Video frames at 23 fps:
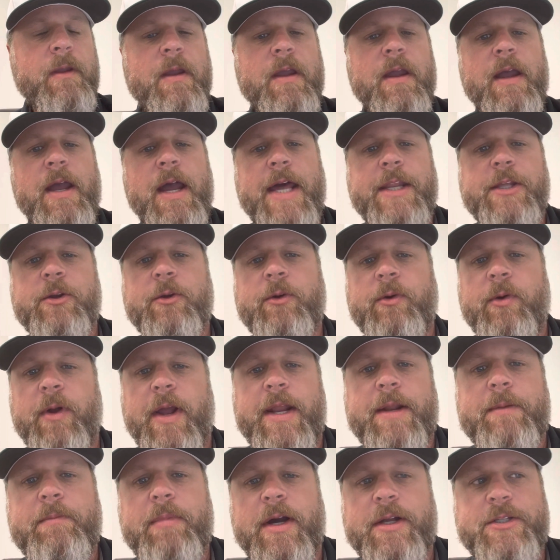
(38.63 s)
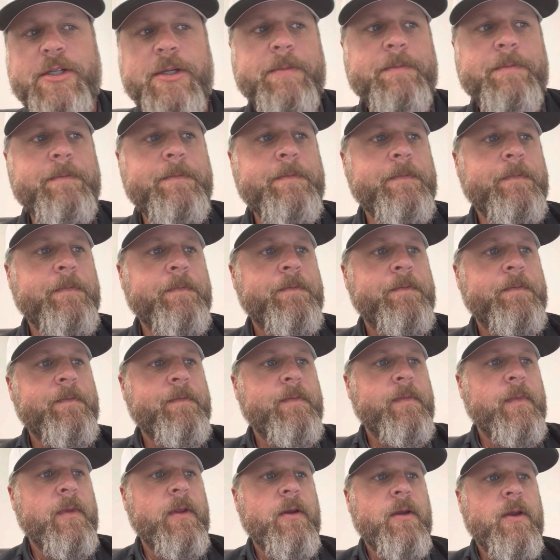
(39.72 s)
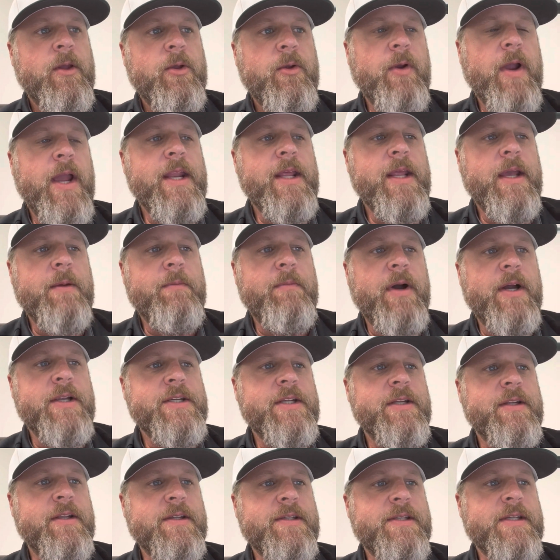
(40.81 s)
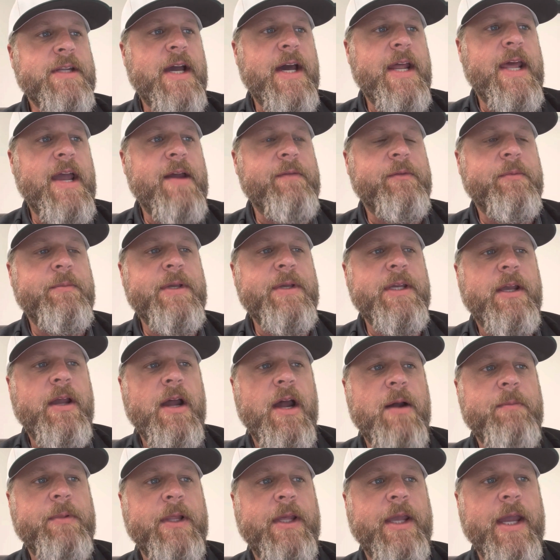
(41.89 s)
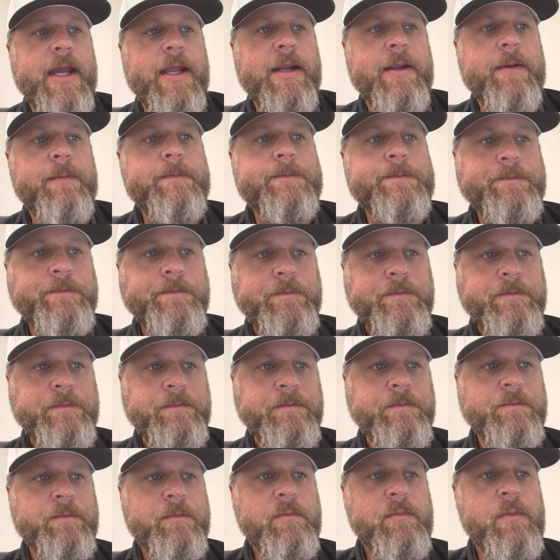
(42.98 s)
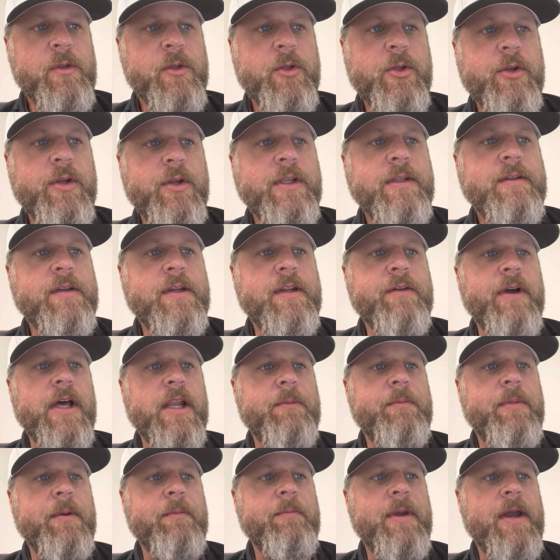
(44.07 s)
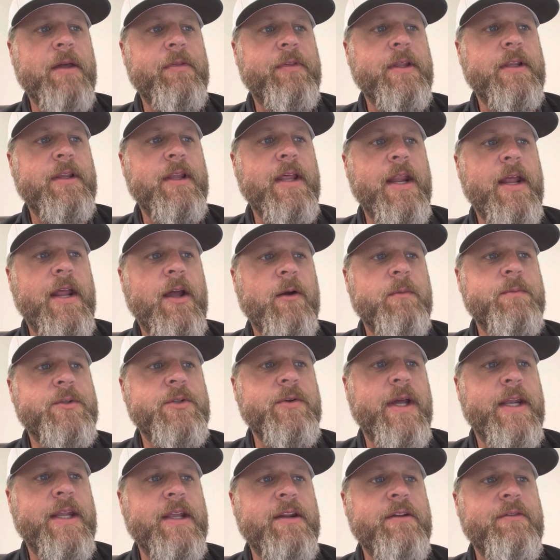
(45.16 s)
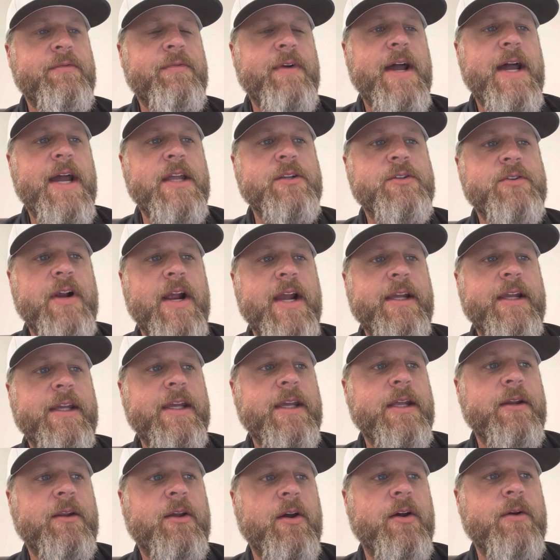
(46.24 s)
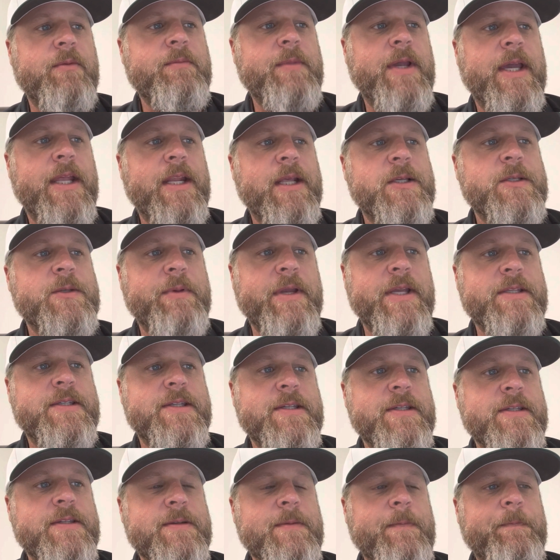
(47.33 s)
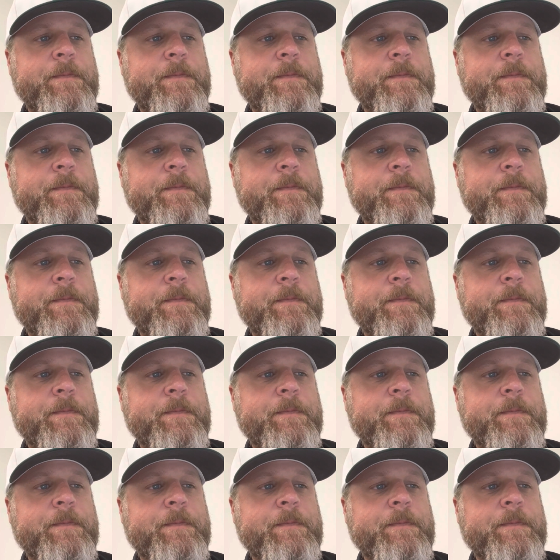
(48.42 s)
How do you create a budget? Creating a budget does not have to be complicated. You need to develop a method that helps you identify and track income and expenses.